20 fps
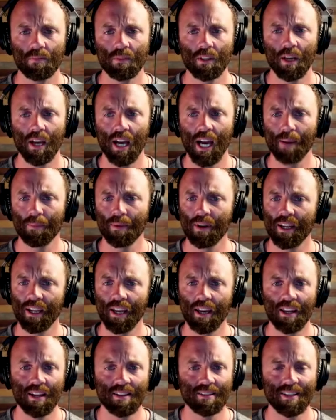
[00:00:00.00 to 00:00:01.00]
I'm going to
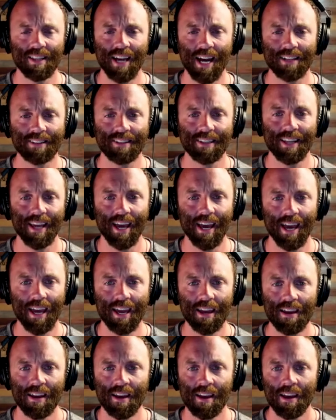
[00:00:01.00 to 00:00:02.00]
get into that
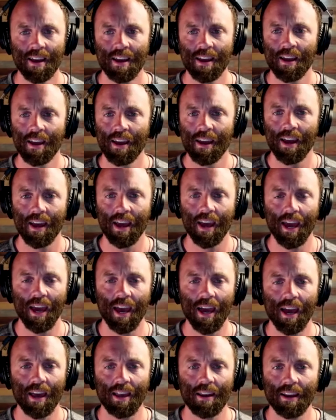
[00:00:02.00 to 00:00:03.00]
today.
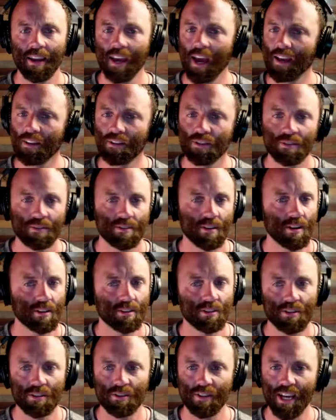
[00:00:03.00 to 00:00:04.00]
And again, Doug,
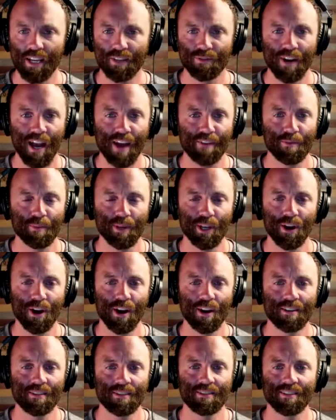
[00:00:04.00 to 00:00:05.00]
just thanks for having me
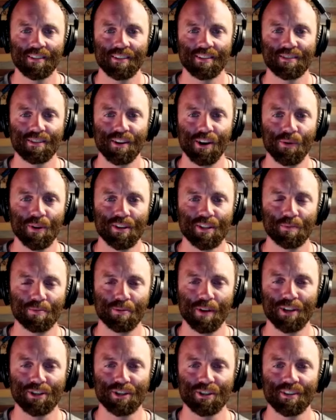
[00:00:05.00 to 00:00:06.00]
on. It's always a
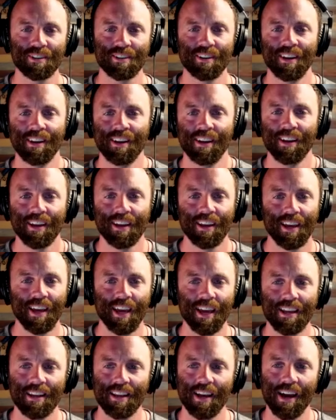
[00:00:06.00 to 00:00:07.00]
pleasure.
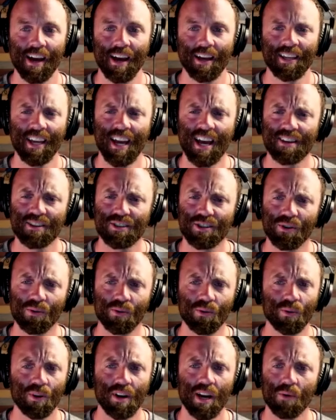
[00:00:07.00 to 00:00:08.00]
And so
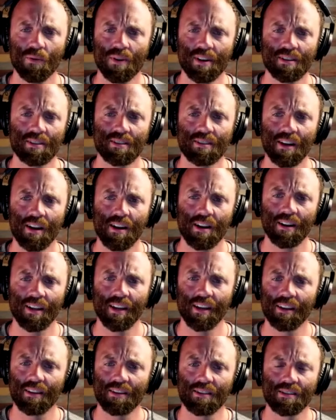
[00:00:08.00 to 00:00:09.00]
where I want to start
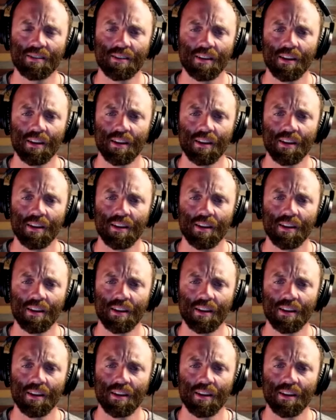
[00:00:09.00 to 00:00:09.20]
is